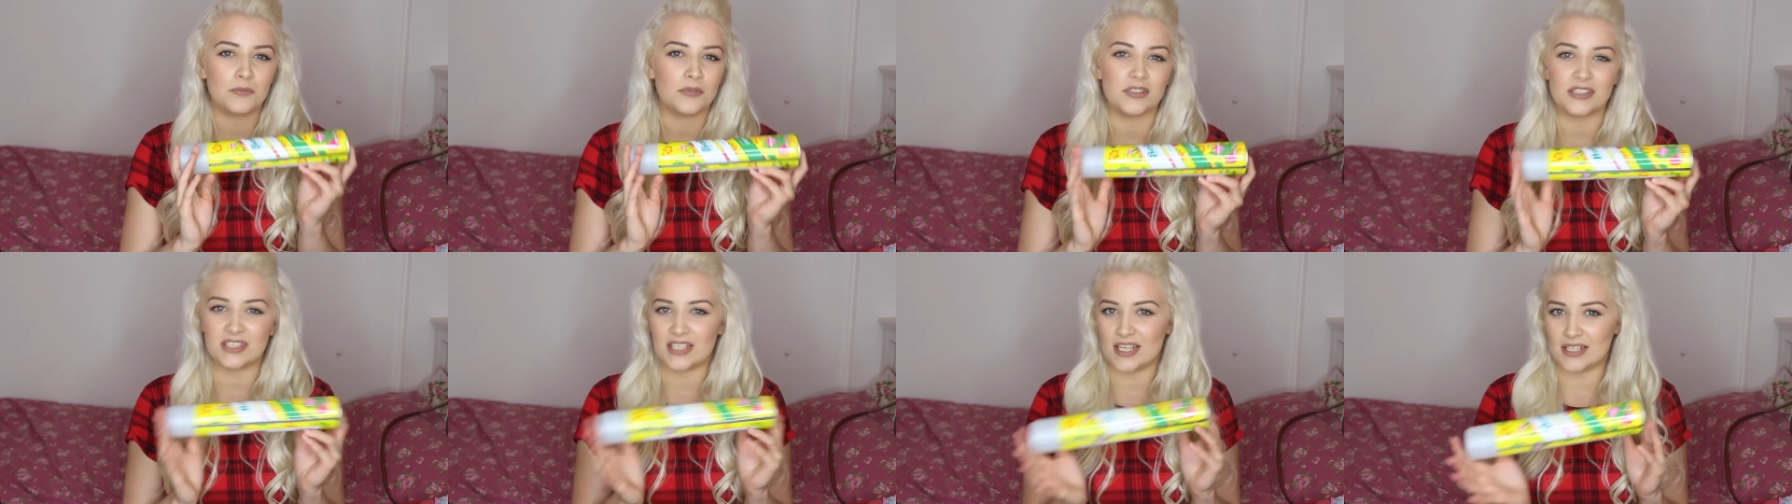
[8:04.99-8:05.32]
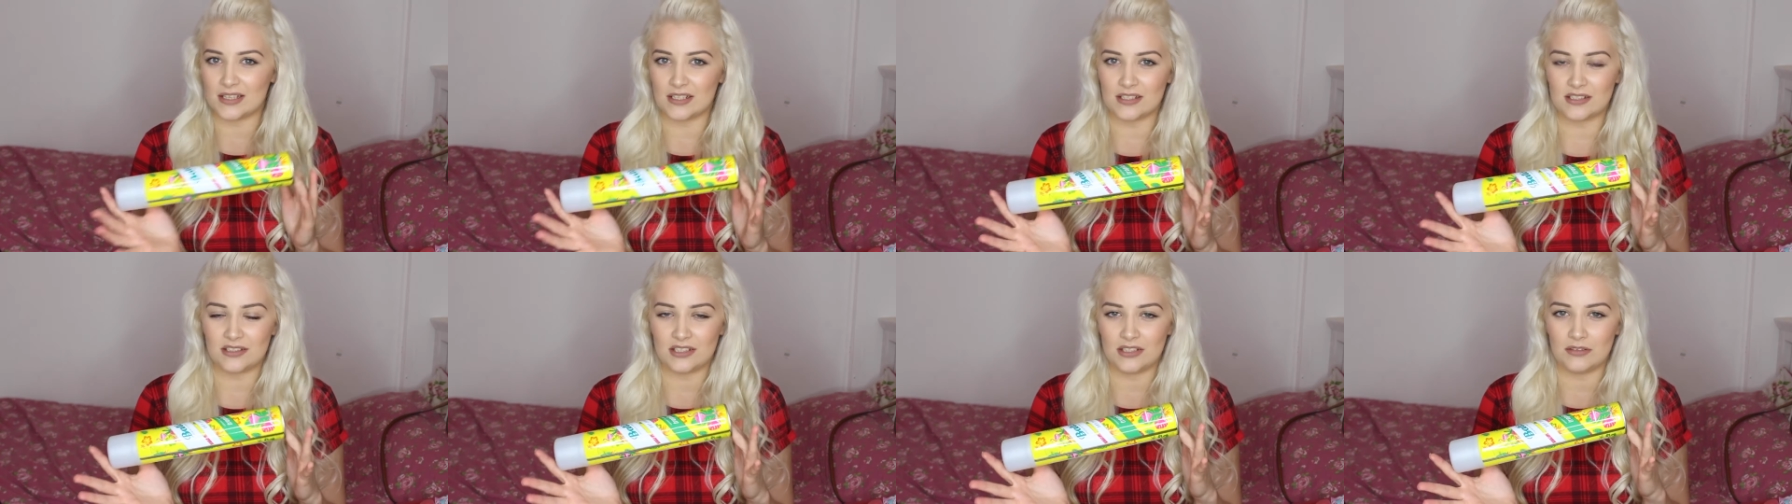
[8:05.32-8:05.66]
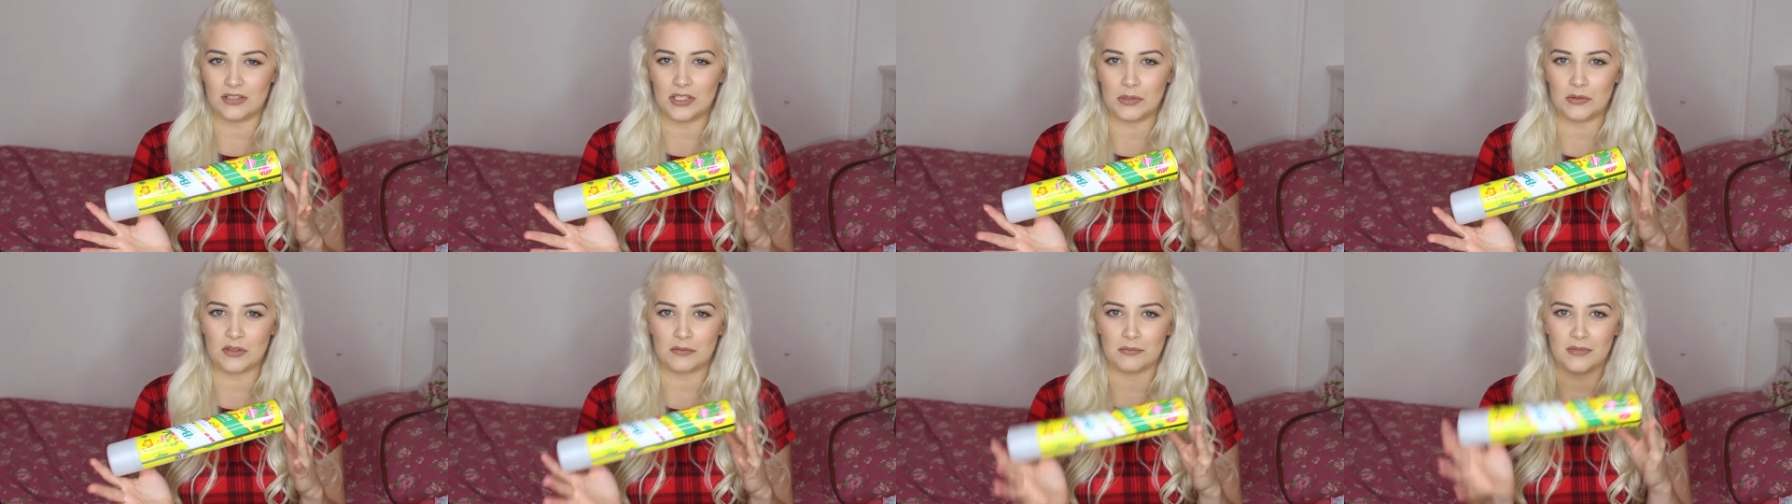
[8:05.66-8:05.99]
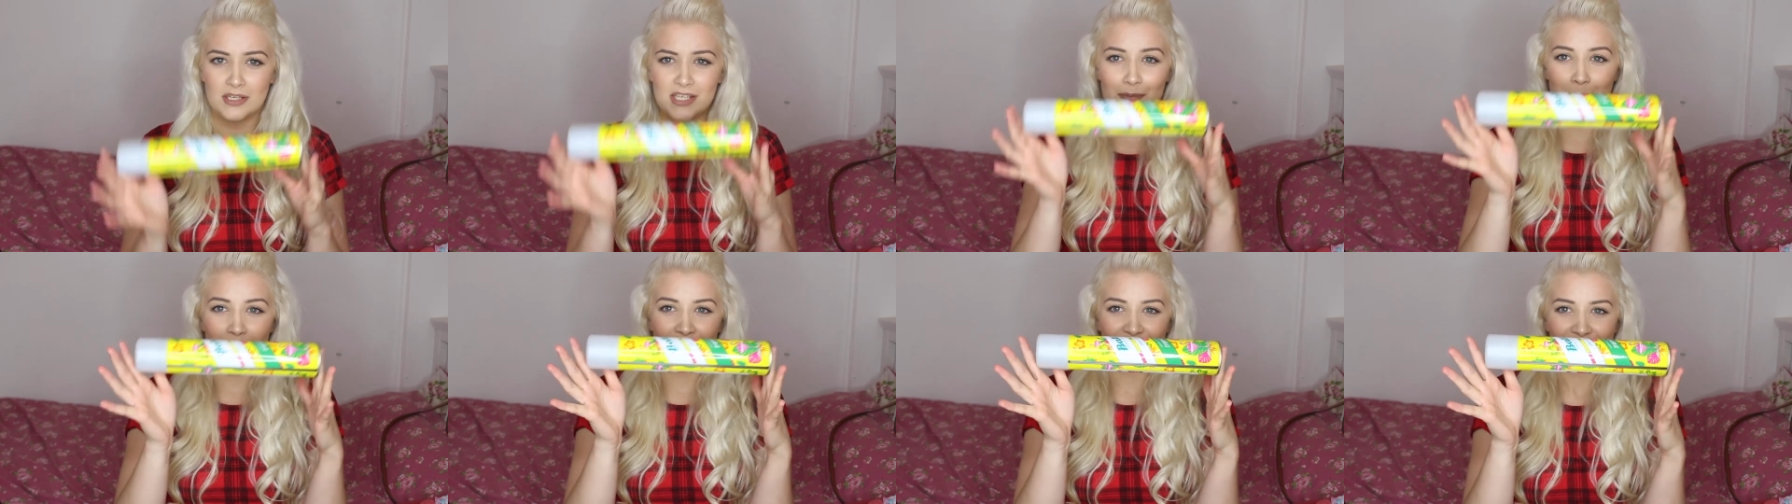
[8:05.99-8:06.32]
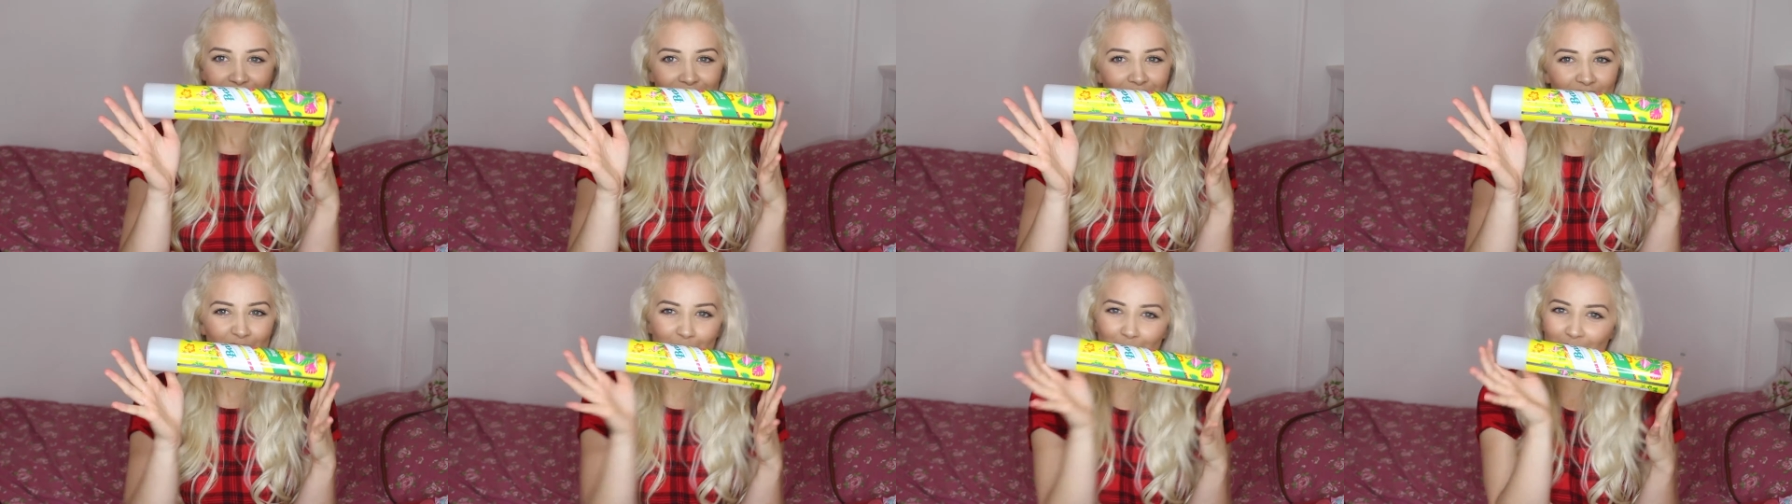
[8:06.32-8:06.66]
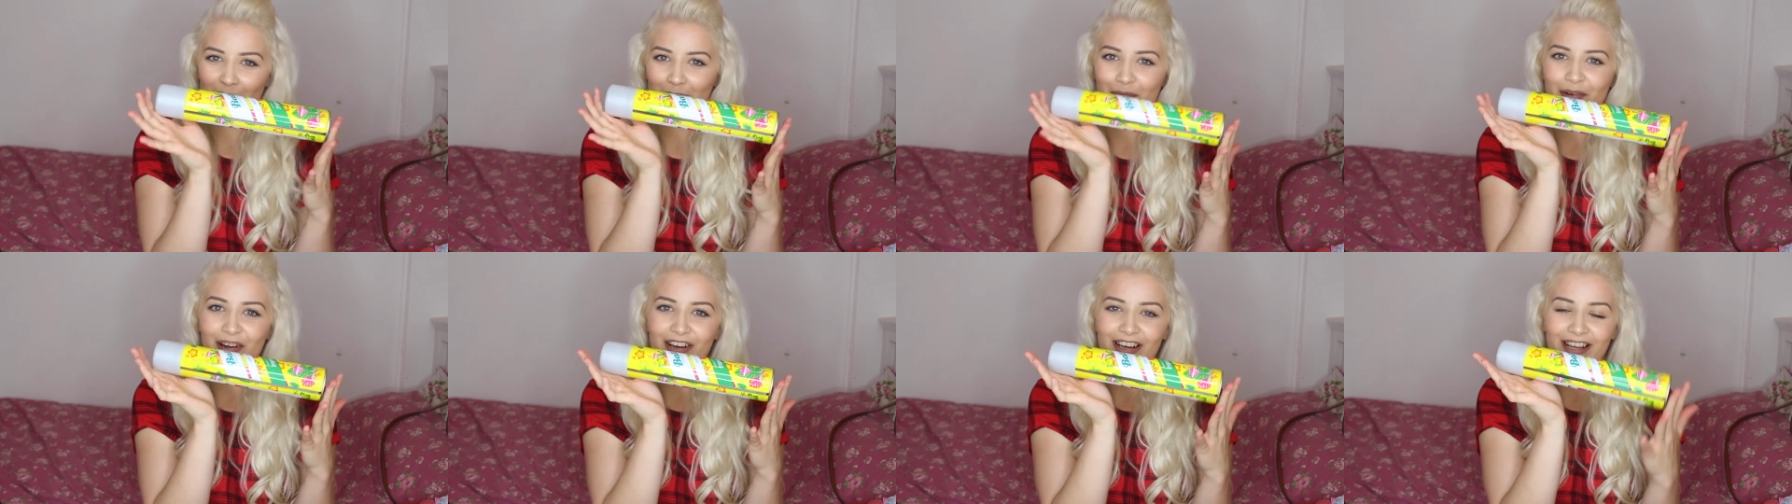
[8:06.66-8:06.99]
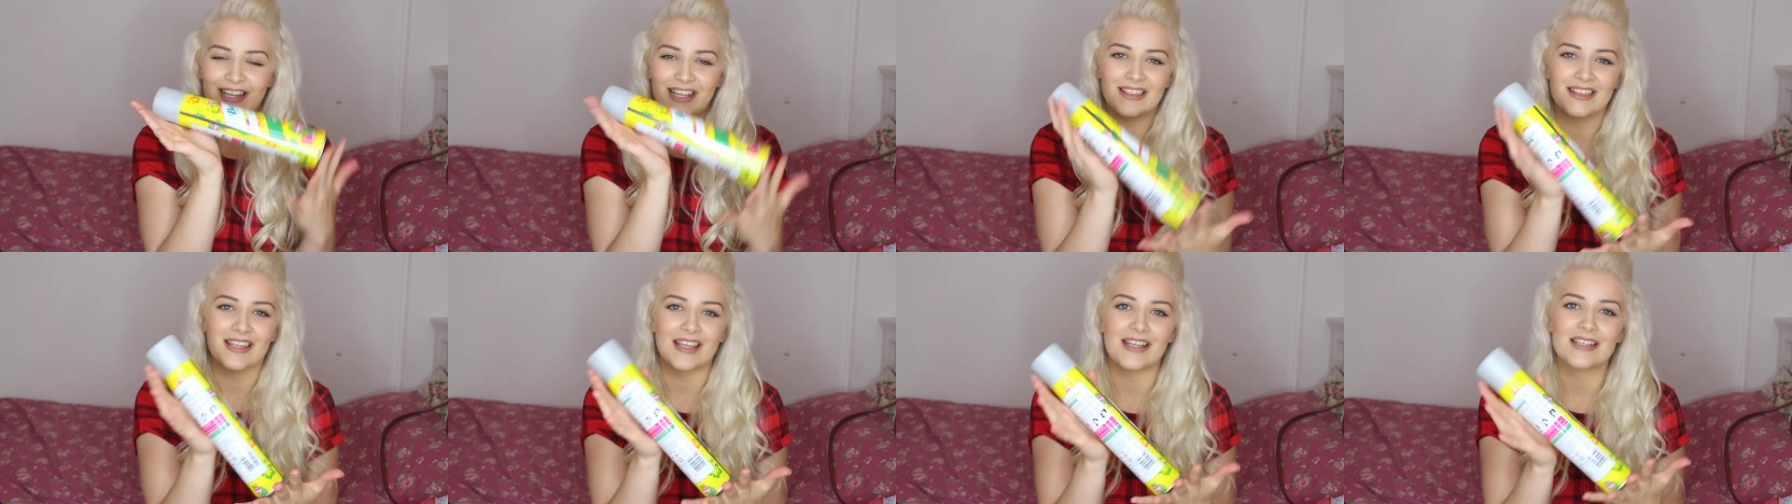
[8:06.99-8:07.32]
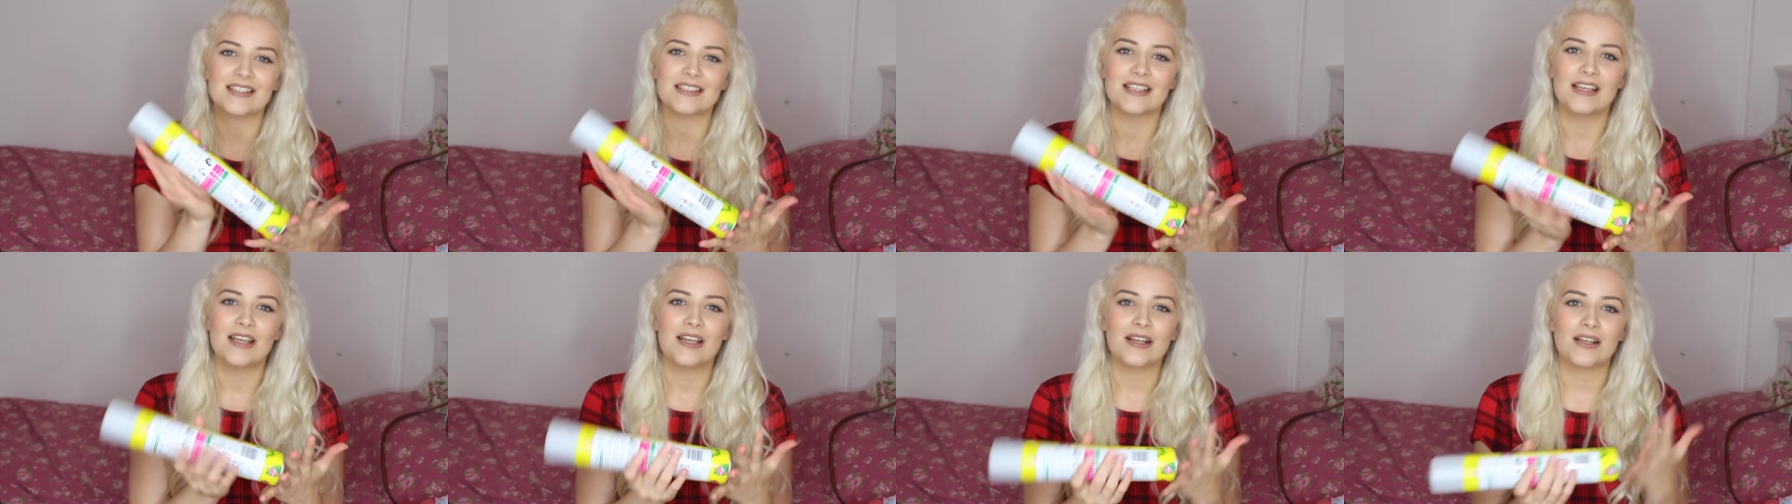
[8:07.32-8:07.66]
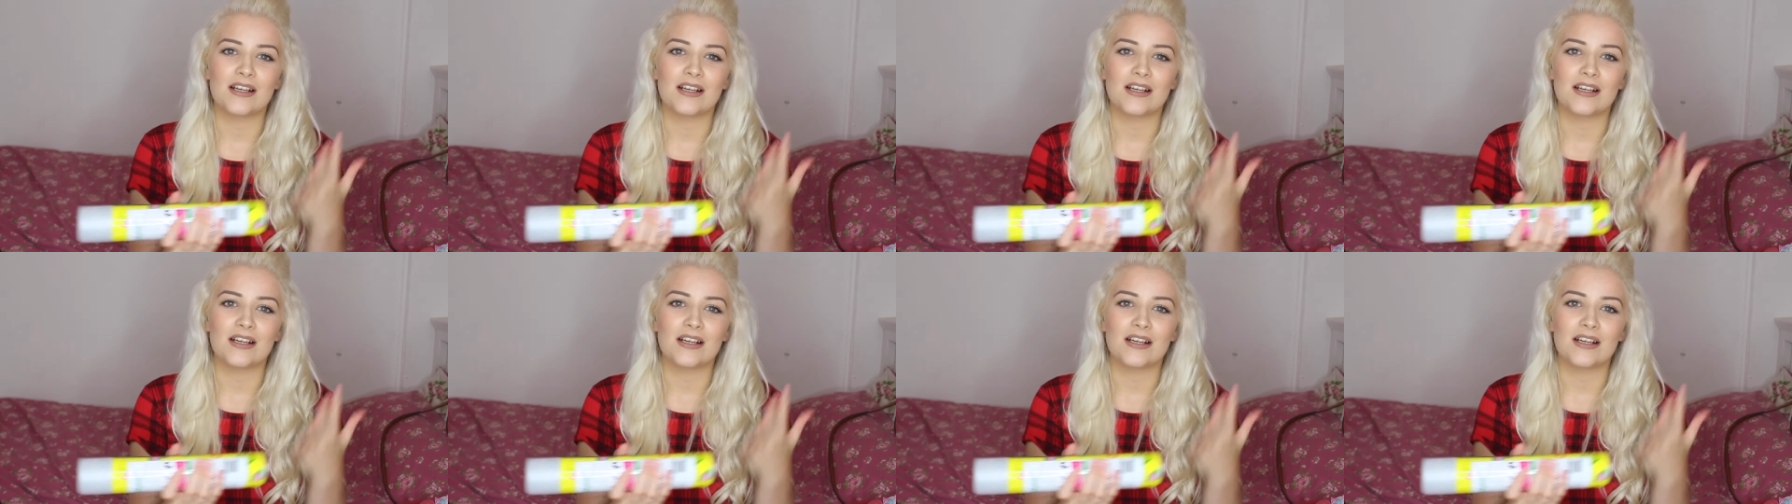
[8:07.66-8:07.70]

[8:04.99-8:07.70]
wouldn't take this to uni with me, especially not a big bottle like this,